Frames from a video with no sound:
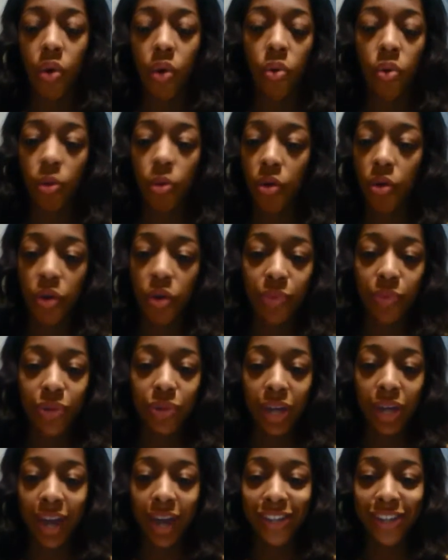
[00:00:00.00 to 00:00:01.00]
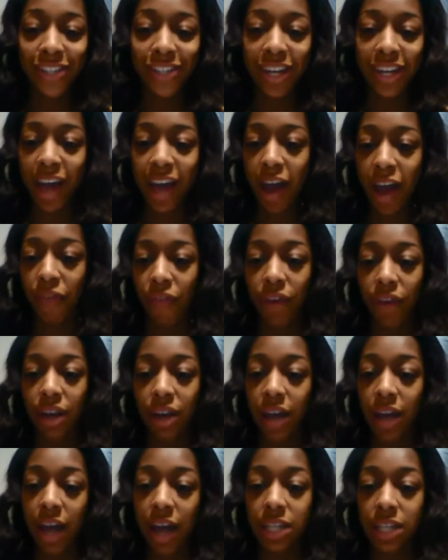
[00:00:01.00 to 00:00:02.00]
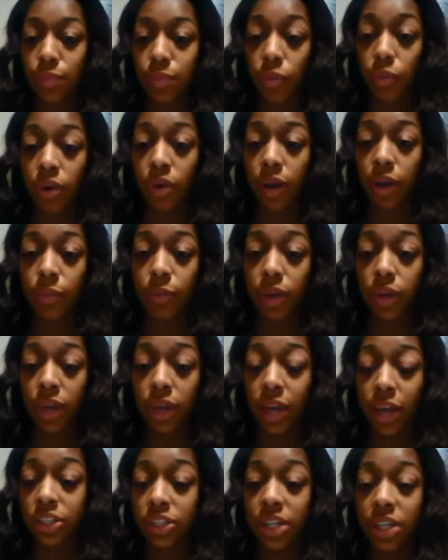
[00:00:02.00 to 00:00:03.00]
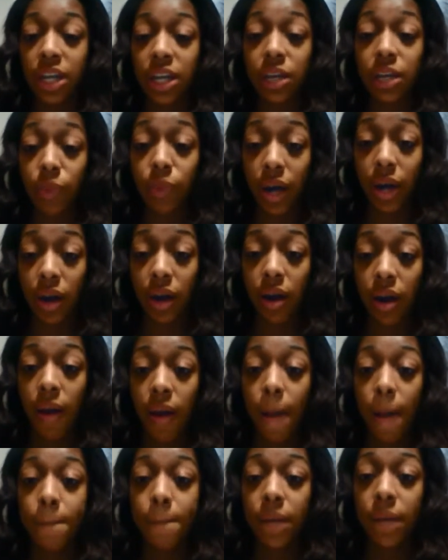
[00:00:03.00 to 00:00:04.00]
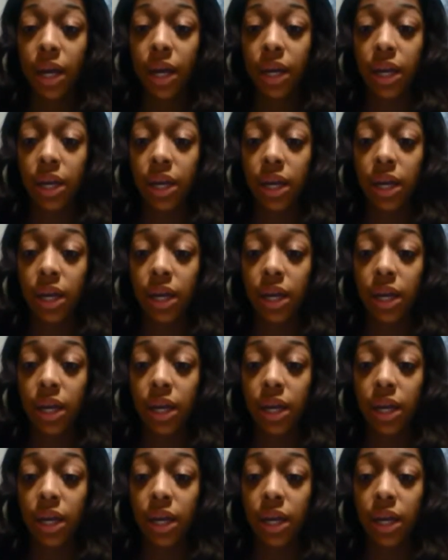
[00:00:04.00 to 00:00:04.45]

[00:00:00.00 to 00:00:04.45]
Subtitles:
oral communication and African diaspora communication anywhere, but